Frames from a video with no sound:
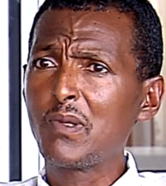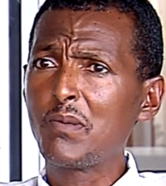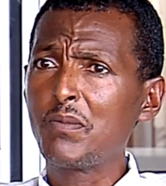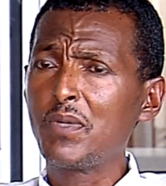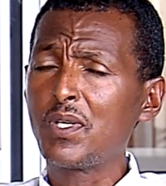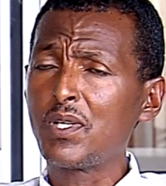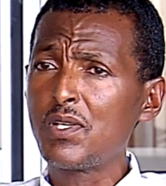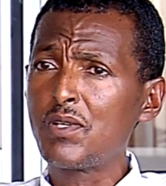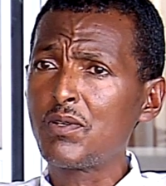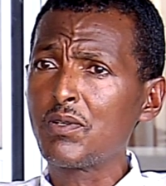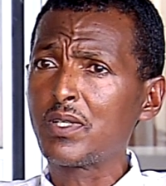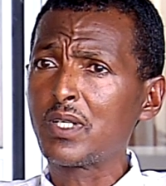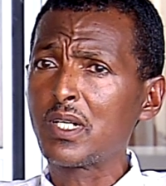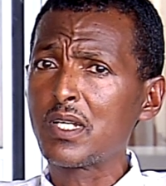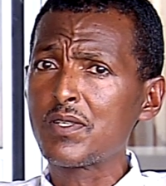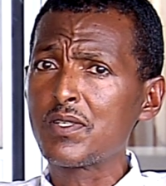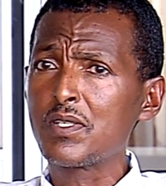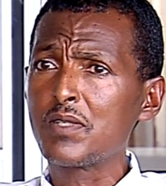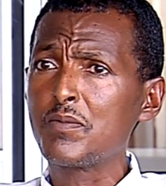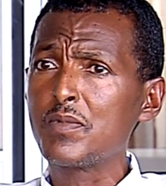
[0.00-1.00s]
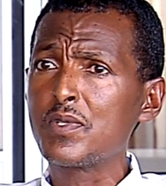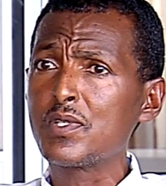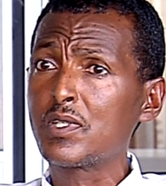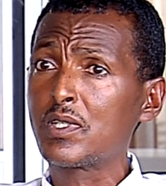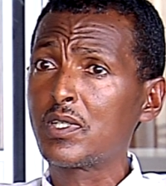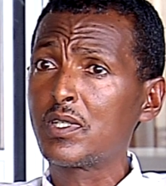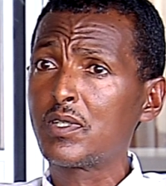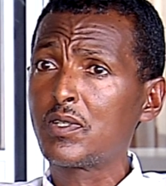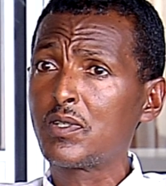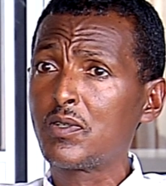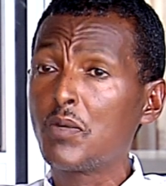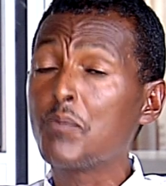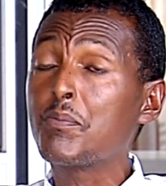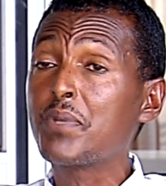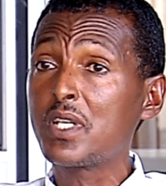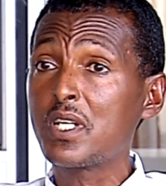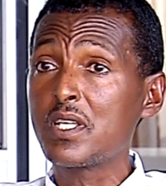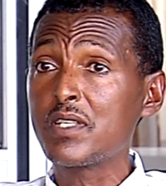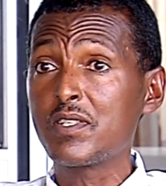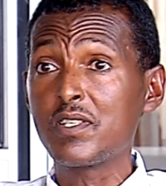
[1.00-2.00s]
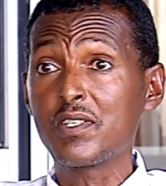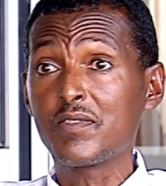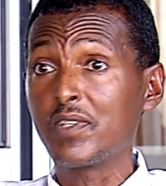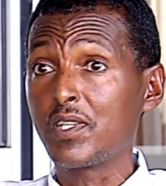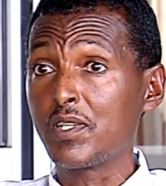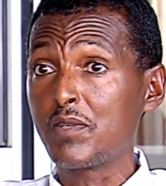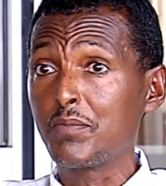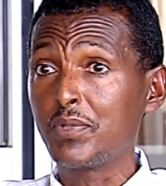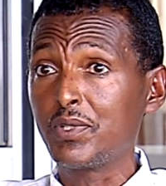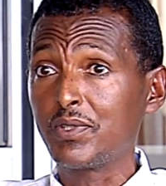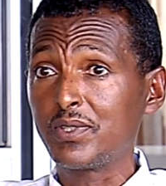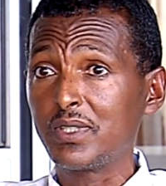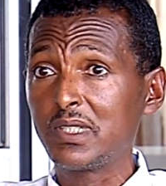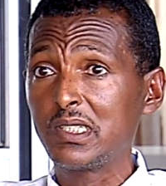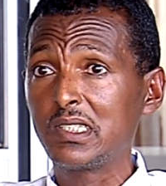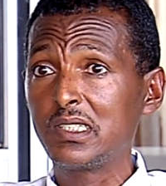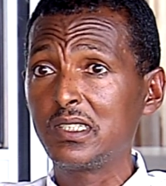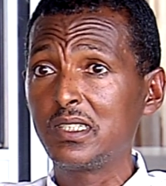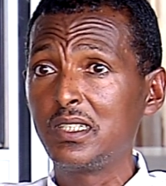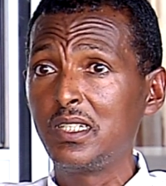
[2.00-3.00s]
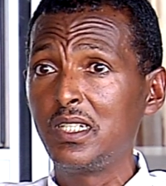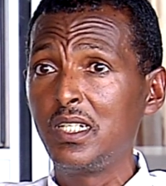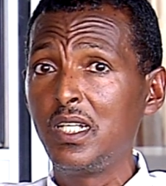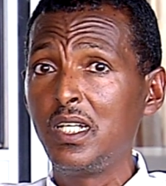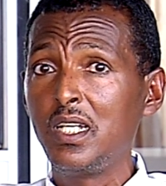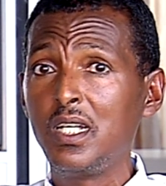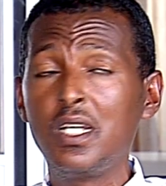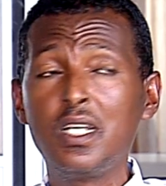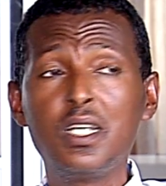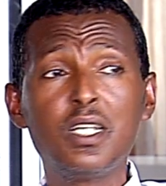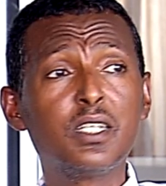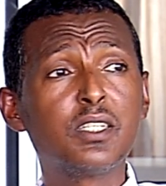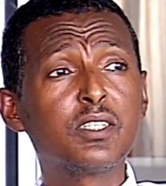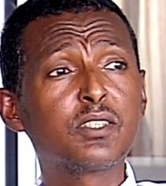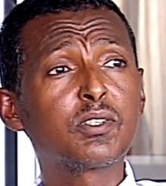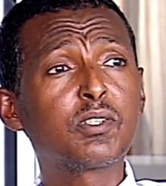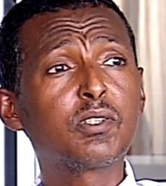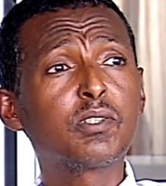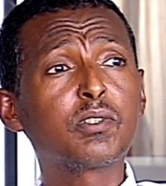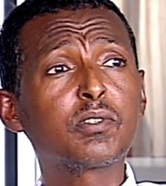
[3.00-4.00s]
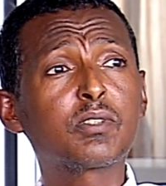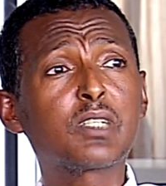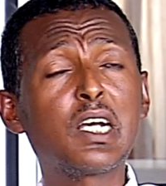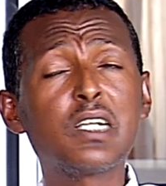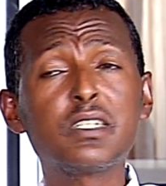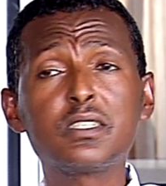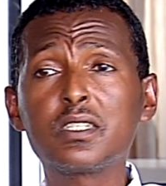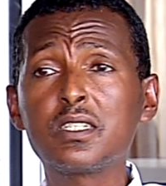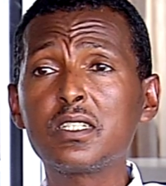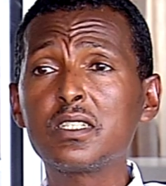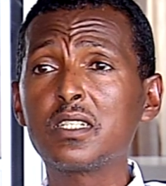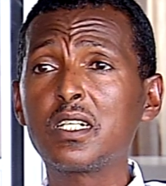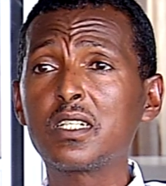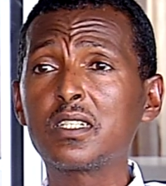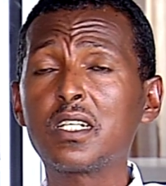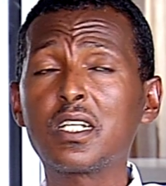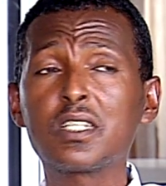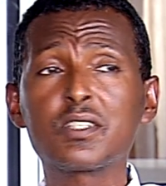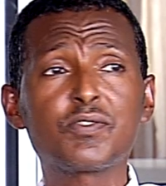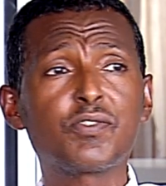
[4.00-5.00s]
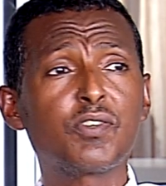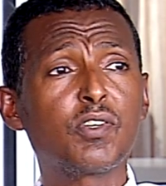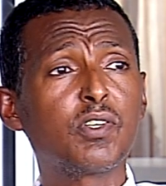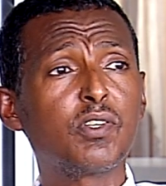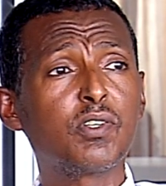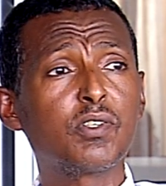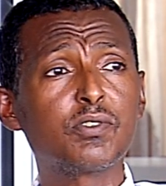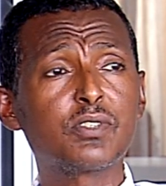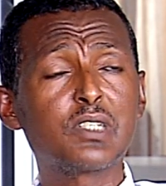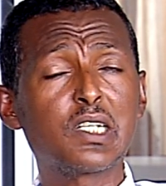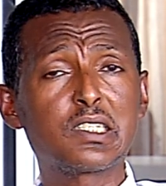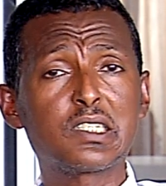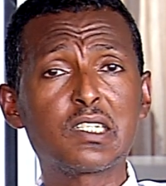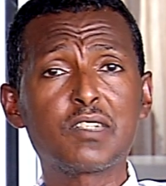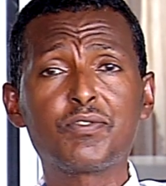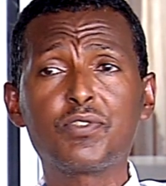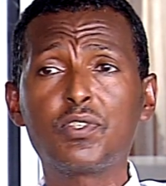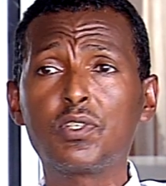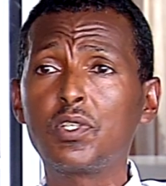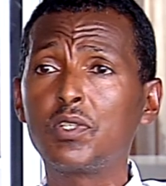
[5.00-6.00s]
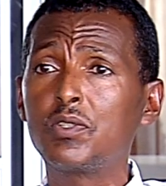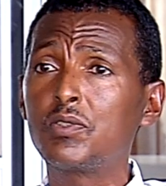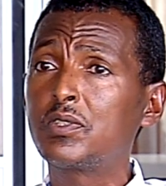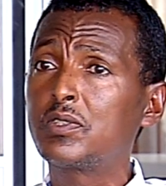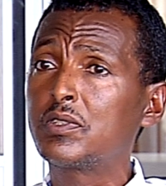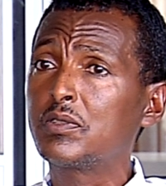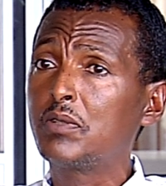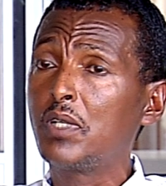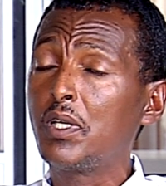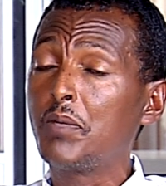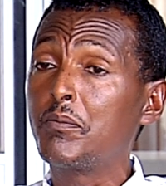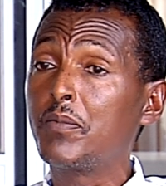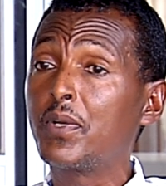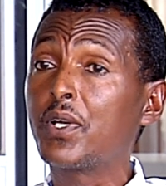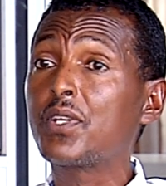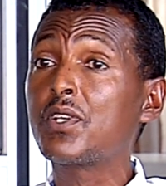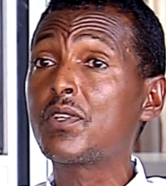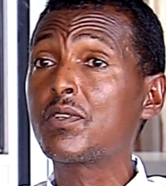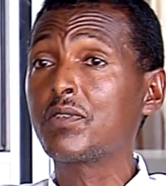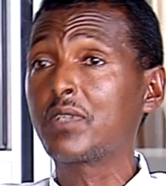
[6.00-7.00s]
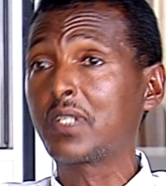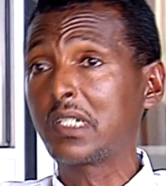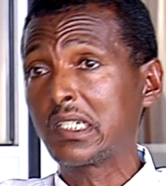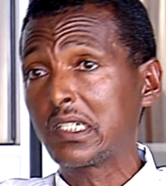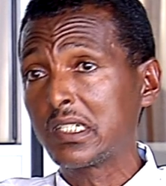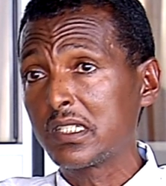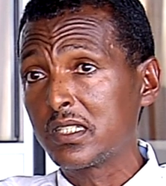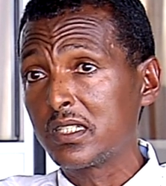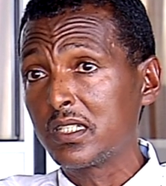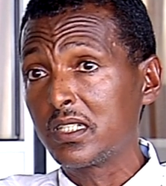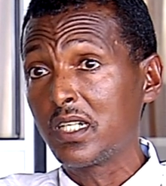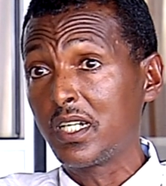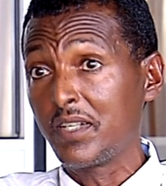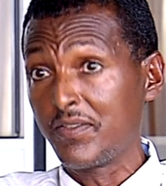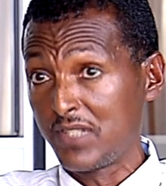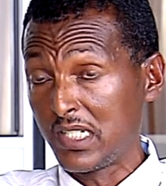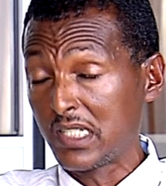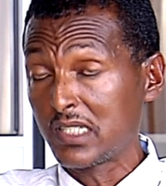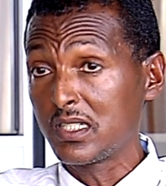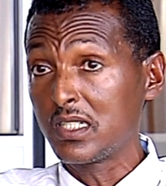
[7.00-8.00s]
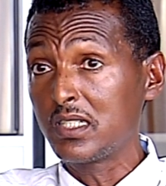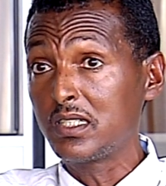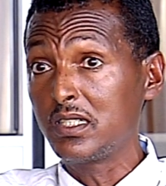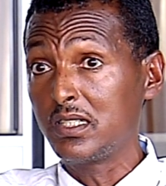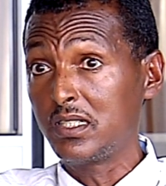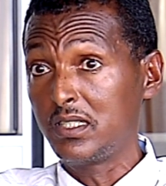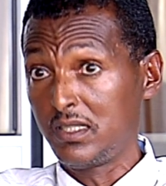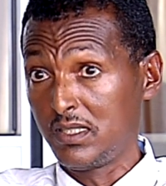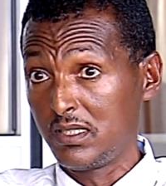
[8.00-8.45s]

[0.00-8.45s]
Meritocracy means competency is very important. So countries that have followed a meritocracy have succeeded